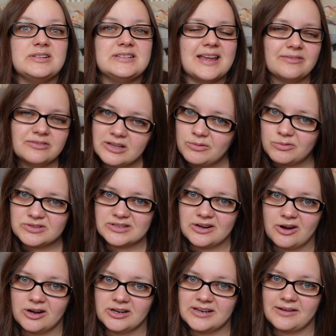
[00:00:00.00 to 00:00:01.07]
Definitely wasn't a
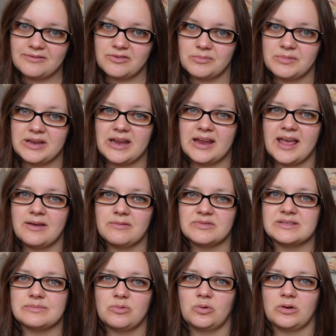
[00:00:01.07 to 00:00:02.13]
heart attack for me. It
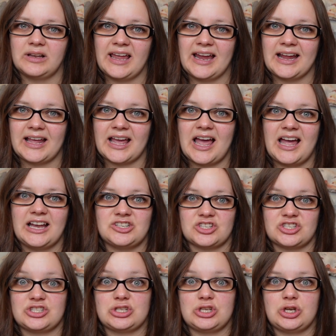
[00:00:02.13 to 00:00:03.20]
was more like I
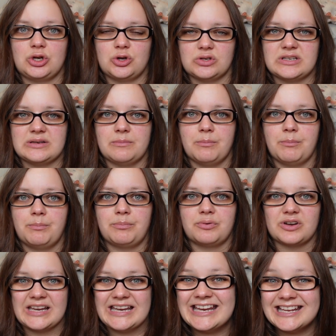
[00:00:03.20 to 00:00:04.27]
just couldn't
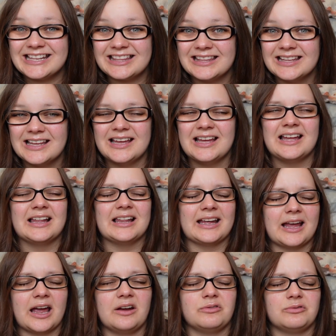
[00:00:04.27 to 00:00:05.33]
breathe.
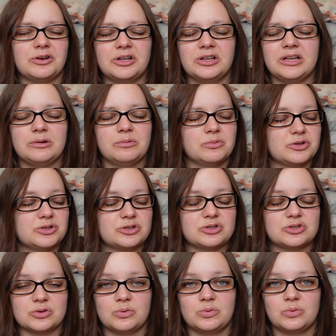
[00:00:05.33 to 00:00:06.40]
Like, I really was
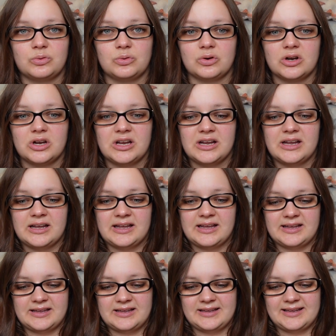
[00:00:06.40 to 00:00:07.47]
so...
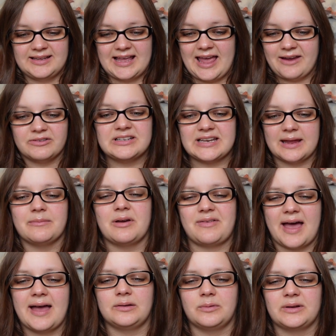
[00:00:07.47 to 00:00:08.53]
Every time I've
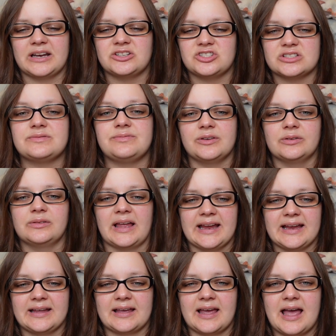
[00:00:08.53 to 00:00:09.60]
had one, I just feel
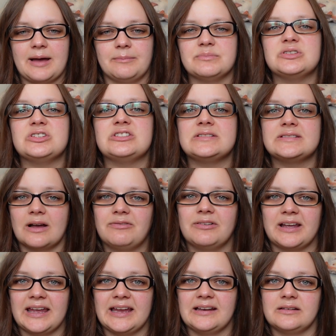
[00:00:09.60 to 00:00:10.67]
like I'm
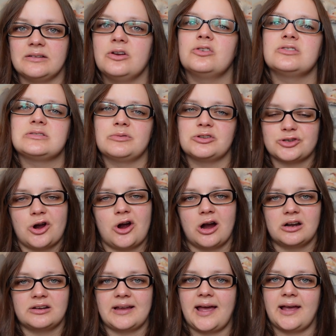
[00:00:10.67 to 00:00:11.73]
suffocating. Not so much a
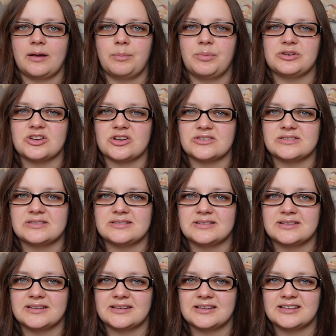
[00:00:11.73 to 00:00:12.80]
heart attack, but
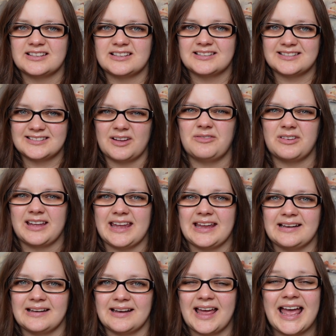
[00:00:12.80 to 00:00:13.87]
just
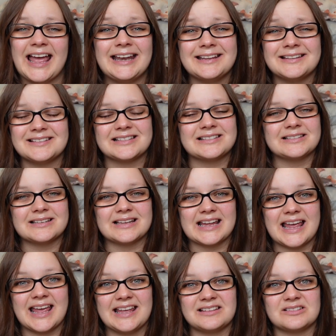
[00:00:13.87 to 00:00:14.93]
suffocating. And it's
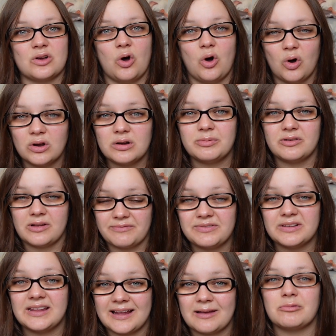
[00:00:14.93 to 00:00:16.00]
it's horrible. I
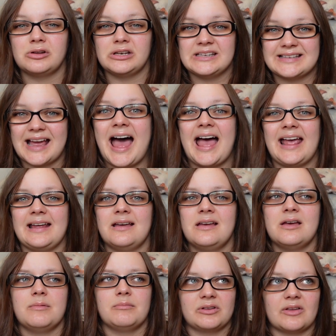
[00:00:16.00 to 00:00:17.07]
feel like I'm going to die
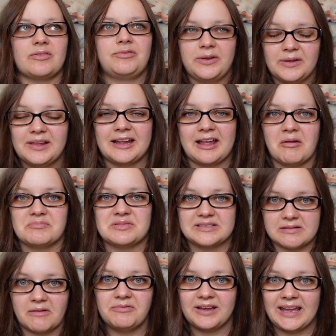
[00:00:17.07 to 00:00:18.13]
because I feel like I'm
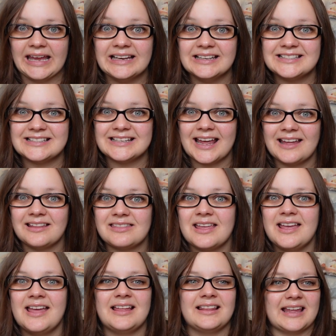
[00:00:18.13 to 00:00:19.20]
suffocating to death.
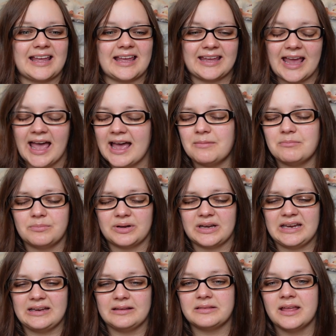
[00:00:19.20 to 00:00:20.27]
Like, I can't
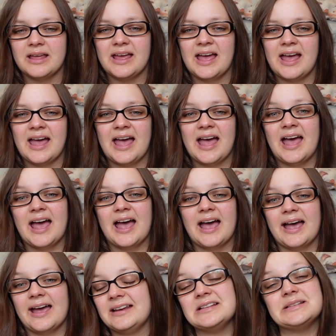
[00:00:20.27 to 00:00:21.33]
breathe.
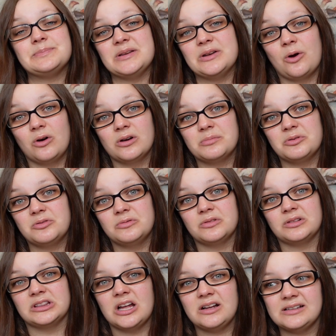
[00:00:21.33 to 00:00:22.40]
And it's been horrible.
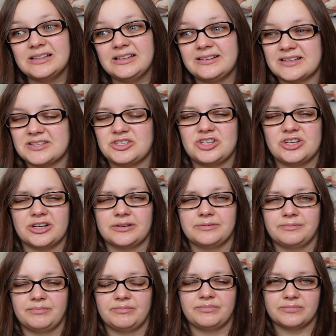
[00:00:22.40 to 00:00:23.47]
Luckily this
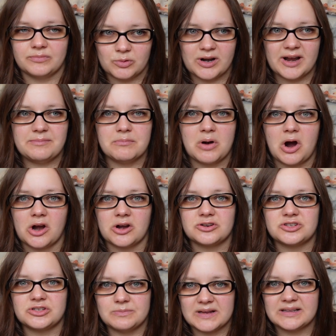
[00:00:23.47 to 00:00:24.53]
year, we're in
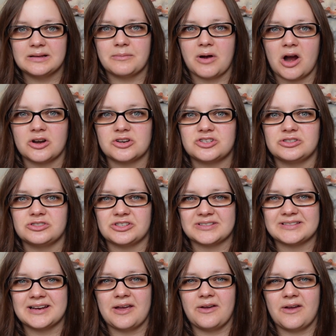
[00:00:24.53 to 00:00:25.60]
March, the middle of March
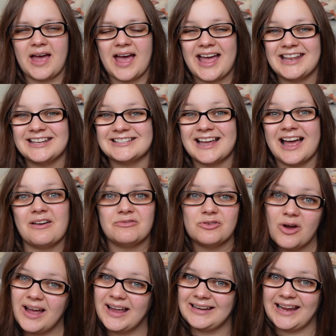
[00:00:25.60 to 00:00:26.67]
just now, and I've
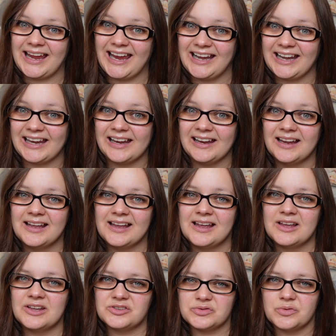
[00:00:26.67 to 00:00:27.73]
not had any
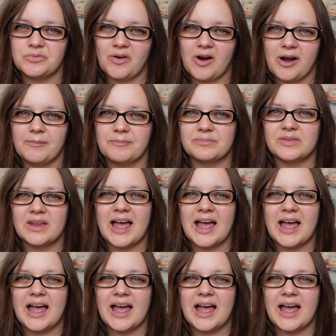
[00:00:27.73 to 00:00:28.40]
so far.